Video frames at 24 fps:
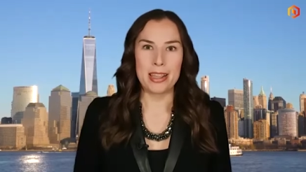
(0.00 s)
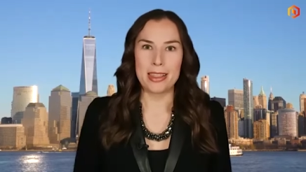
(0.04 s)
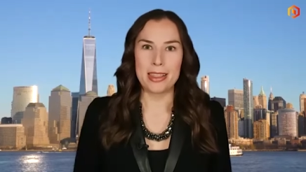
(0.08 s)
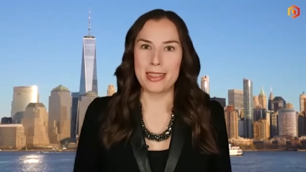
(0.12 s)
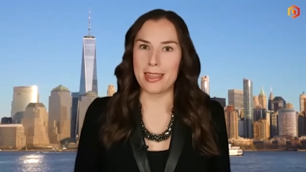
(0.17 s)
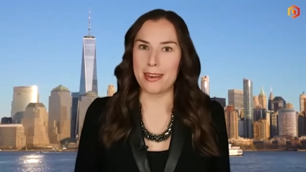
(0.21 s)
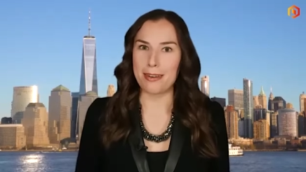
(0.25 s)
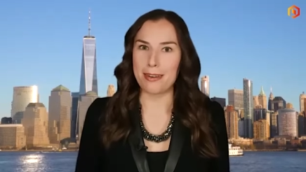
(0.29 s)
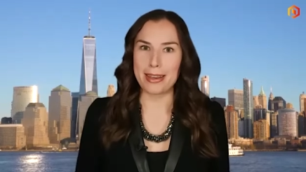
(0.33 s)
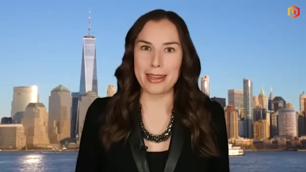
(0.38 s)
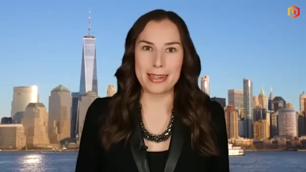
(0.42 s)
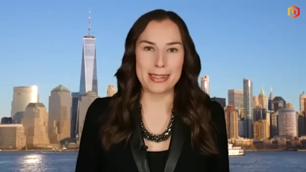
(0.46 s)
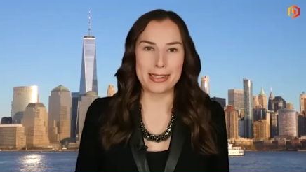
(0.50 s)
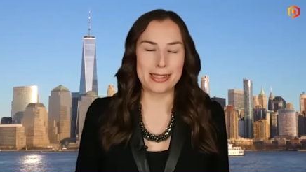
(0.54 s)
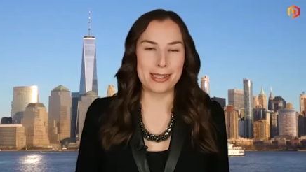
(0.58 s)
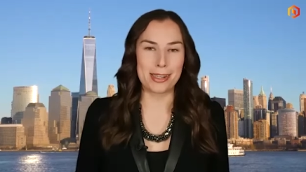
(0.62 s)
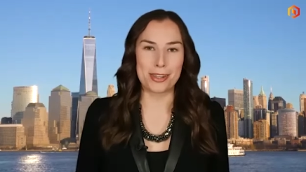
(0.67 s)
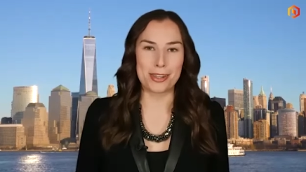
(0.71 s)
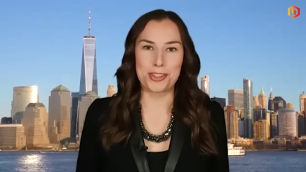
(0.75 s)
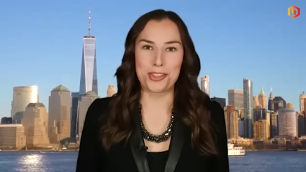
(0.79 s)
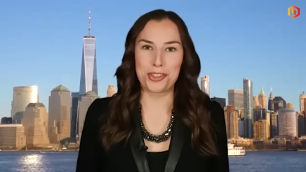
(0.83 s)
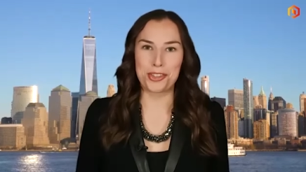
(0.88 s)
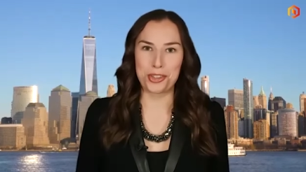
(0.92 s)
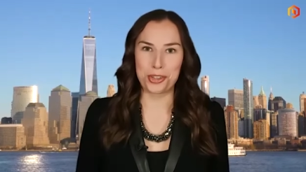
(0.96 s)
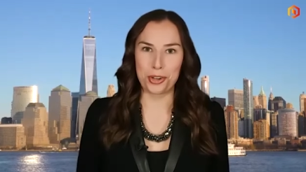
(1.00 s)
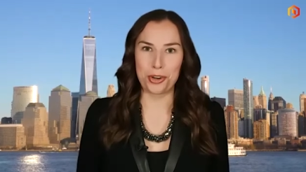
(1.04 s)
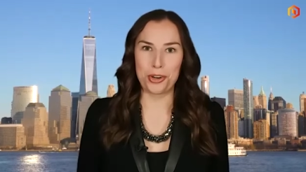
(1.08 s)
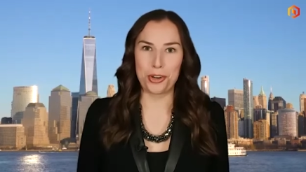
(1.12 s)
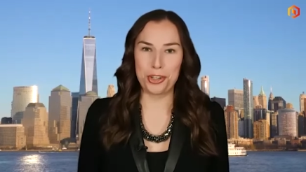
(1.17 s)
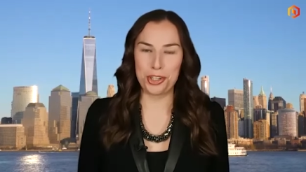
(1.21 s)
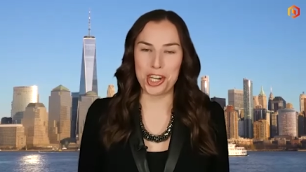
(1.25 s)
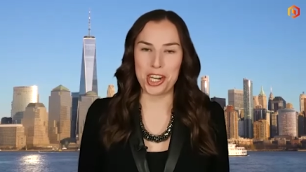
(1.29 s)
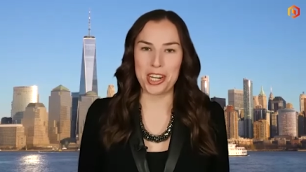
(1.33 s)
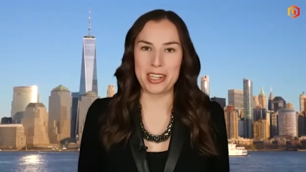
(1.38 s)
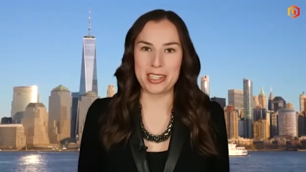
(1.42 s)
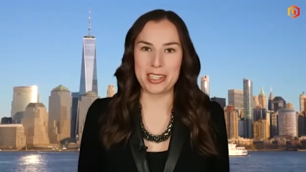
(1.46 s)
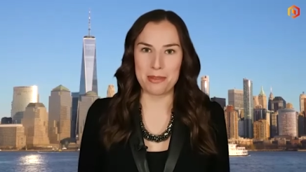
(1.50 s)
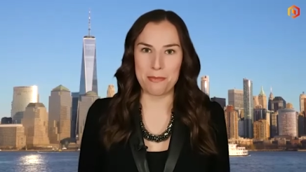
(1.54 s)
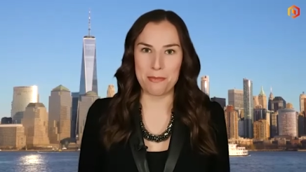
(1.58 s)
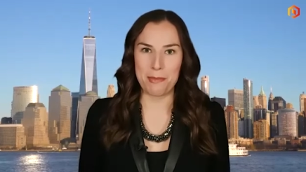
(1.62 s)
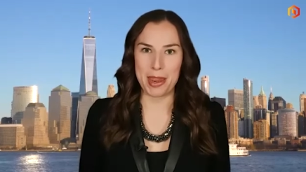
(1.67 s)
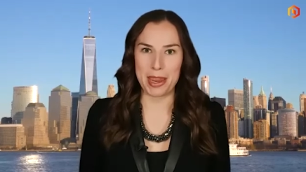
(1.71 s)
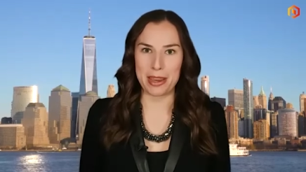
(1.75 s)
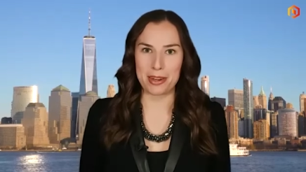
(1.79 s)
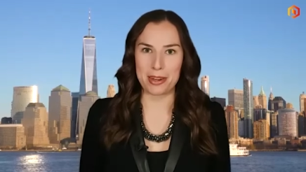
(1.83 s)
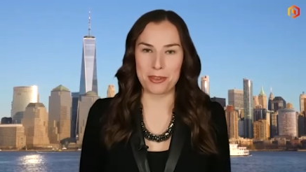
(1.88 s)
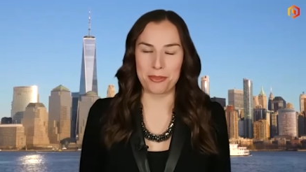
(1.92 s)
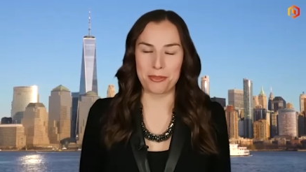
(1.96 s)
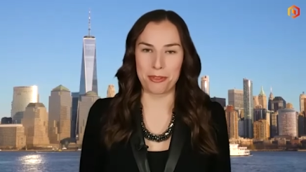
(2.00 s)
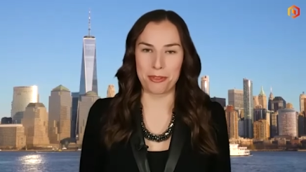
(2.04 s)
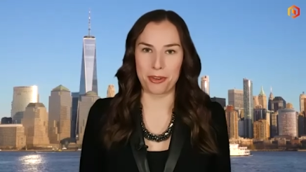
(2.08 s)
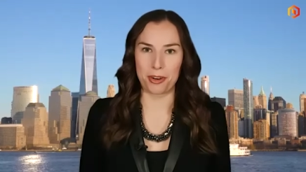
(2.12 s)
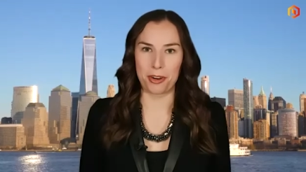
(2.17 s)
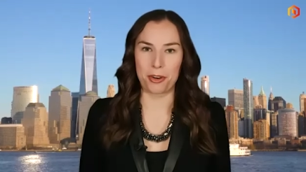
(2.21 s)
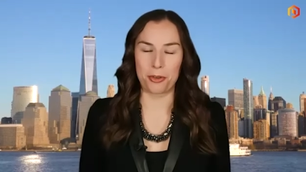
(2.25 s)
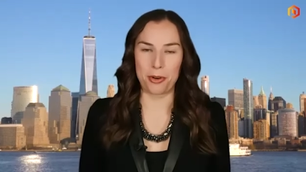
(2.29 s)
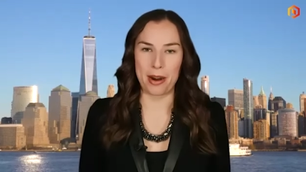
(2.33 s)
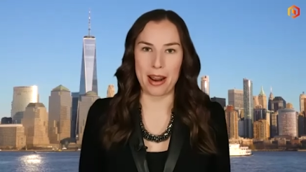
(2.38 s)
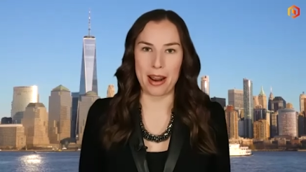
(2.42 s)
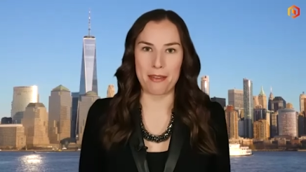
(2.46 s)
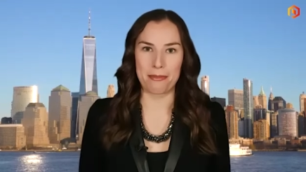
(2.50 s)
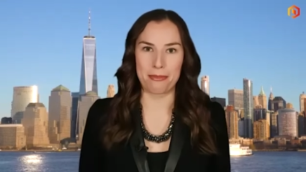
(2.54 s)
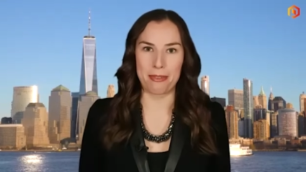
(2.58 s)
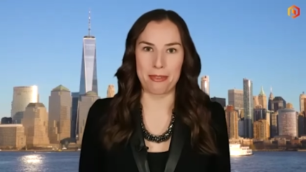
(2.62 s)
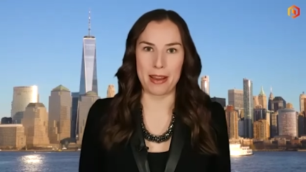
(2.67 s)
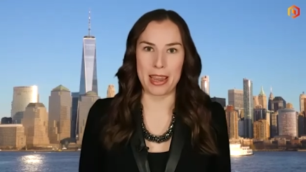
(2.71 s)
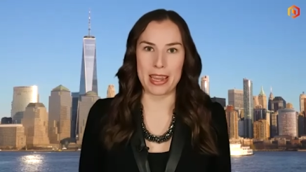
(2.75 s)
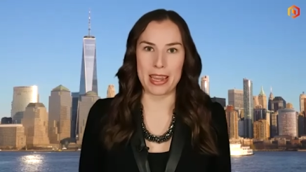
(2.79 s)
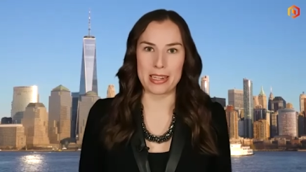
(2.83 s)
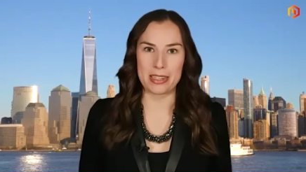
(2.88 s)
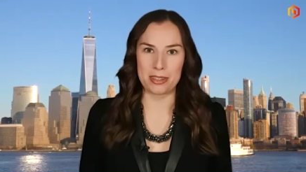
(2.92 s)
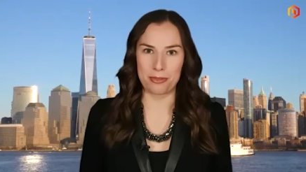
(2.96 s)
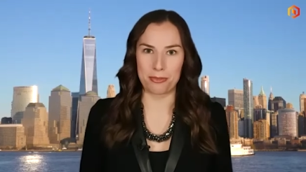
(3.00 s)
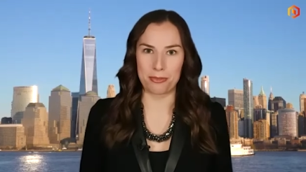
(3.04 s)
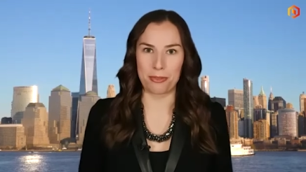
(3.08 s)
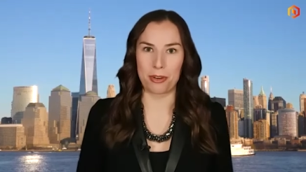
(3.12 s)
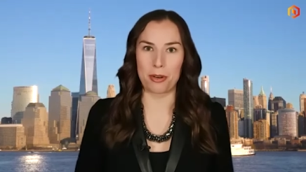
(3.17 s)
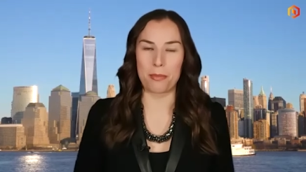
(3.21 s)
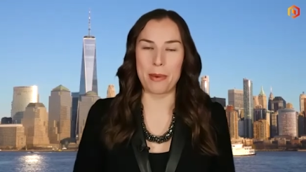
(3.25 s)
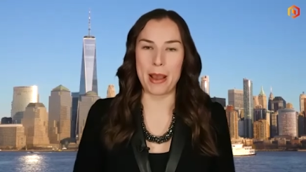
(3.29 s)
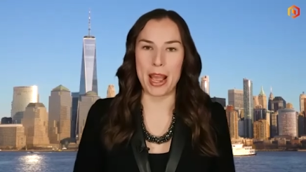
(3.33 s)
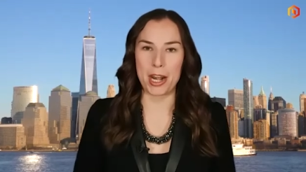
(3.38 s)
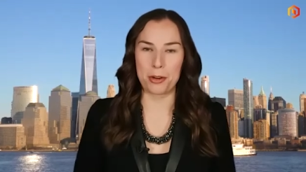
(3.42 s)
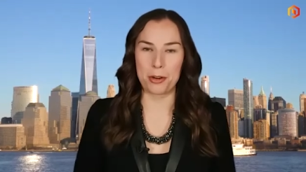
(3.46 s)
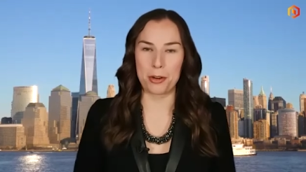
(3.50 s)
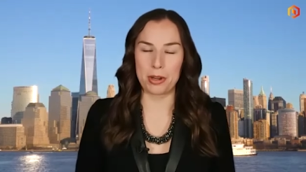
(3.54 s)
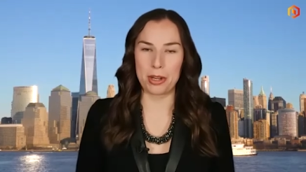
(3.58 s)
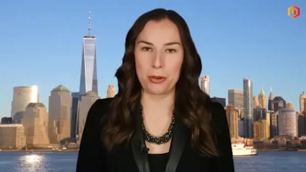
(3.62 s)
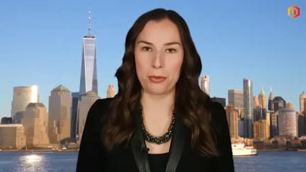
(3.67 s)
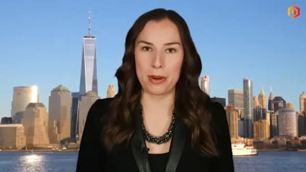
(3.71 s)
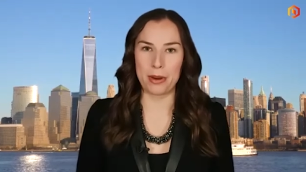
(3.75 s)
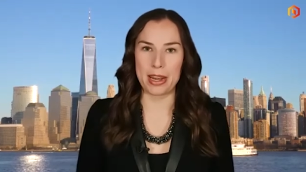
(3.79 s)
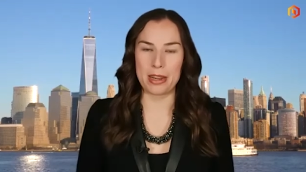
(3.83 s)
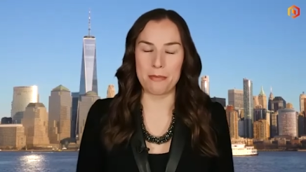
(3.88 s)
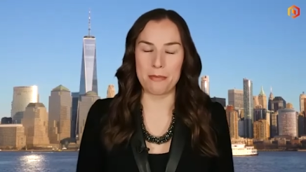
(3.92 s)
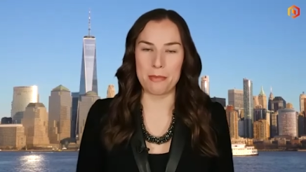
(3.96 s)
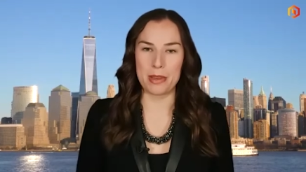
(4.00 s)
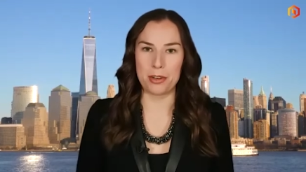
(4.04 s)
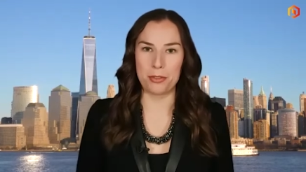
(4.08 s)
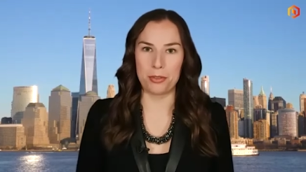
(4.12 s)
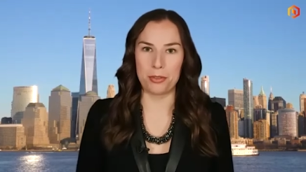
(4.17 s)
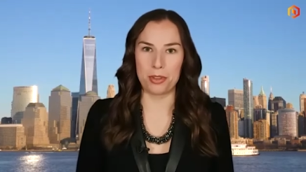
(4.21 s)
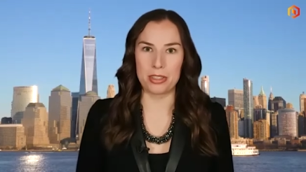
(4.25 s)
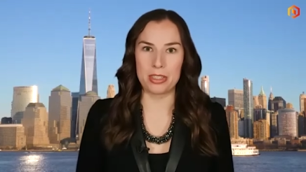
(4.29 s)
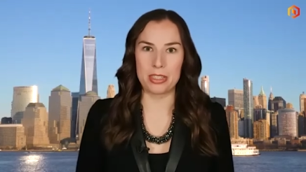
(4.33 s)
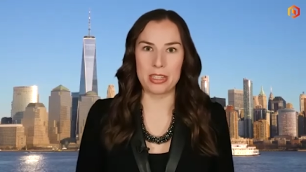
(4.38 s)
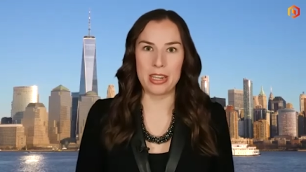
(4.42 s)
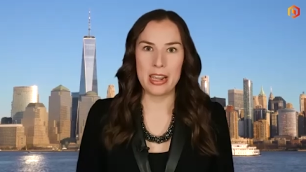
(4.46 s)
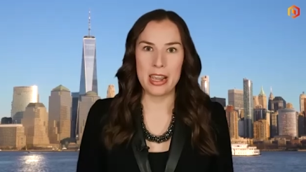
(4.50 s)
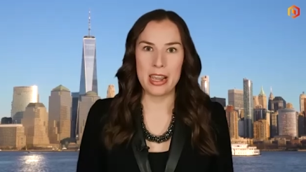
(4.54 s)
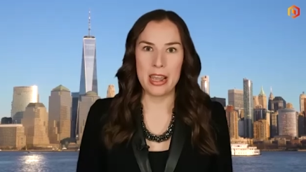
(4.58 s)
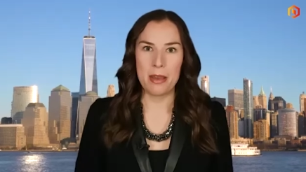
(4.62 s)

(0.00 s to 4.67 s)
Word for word: there is surging demand for graphite, for battery grade minerals.